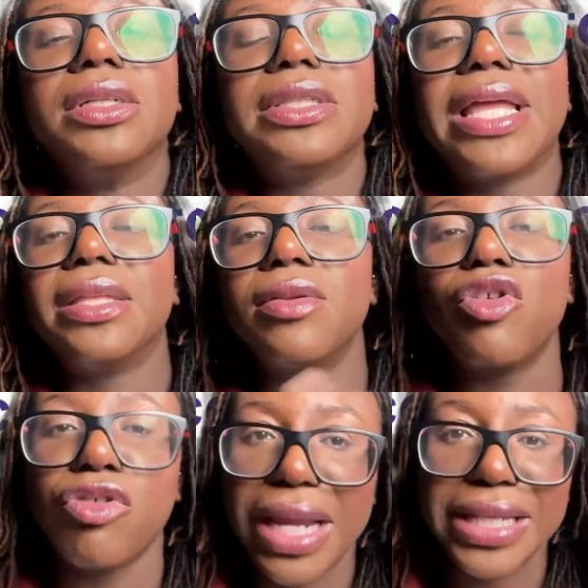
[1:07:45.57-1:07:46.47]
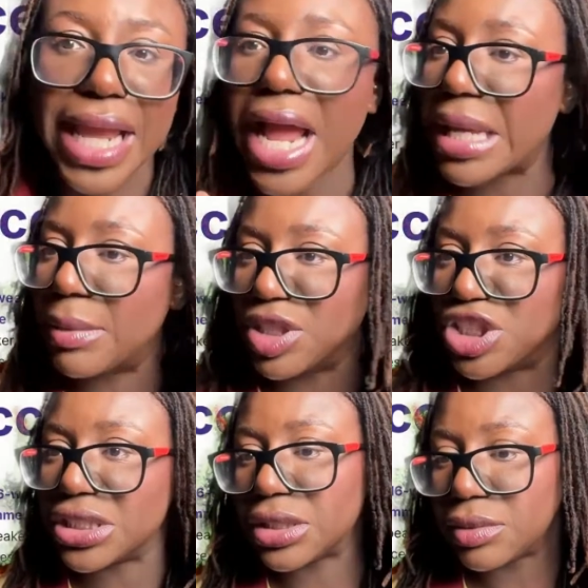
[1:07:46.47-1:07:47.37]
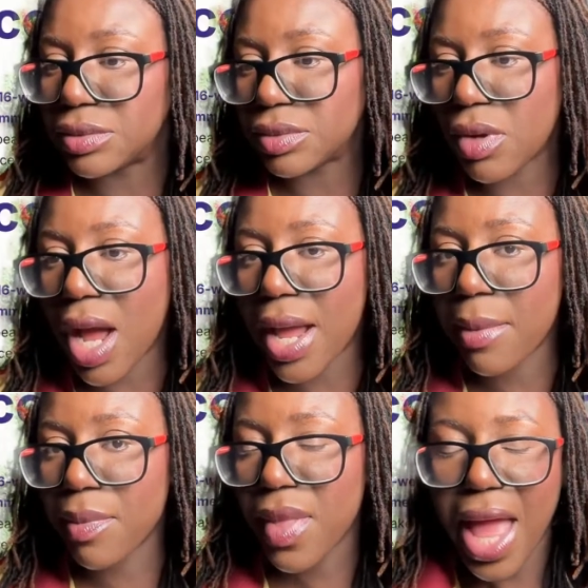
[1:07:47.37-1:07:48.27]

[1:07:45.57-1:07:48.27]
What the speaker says: Then creating AI images, right?